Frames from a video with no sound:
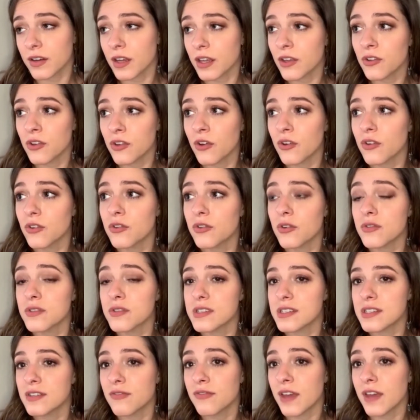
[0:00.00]
You know, you don't
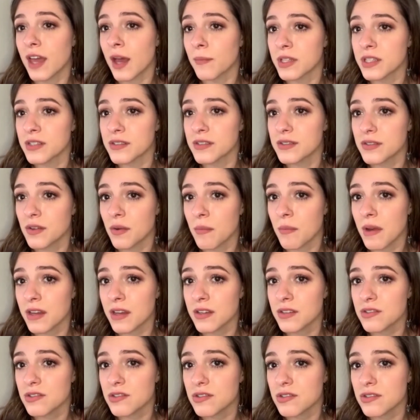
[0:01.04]
see family so
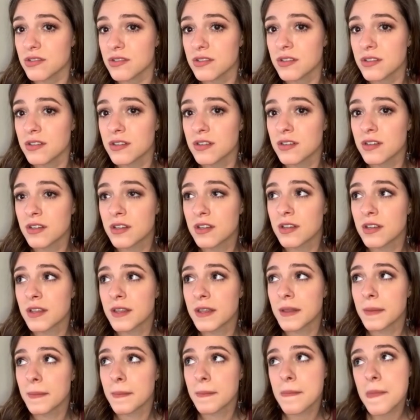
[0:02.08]
much. Mm.
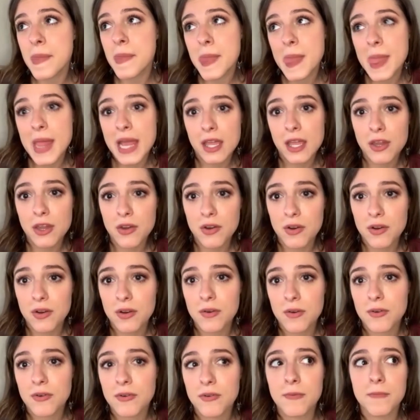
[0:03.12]

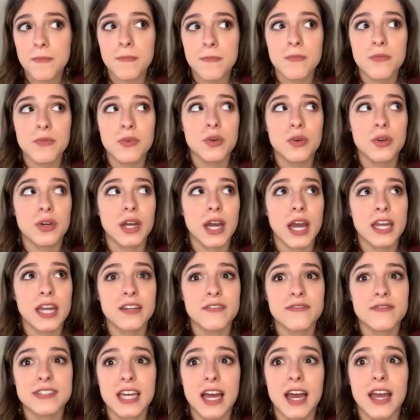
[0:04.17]
You're, you're kind
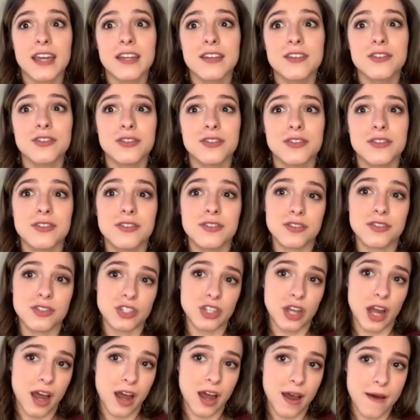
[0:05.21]
of tied to your
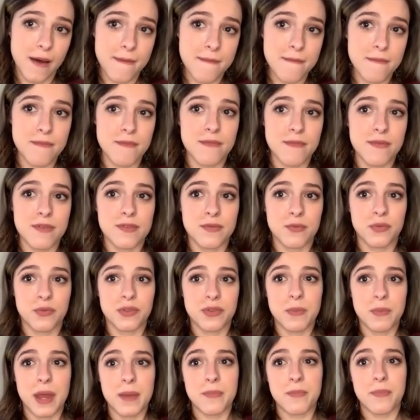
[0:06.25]
job with
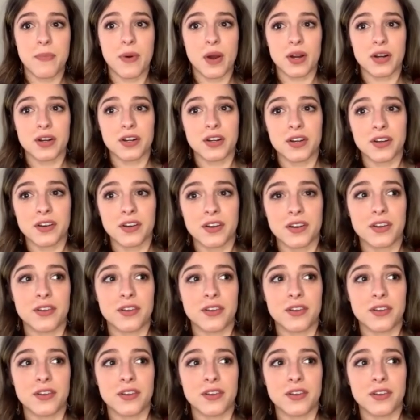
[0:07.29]
my partner.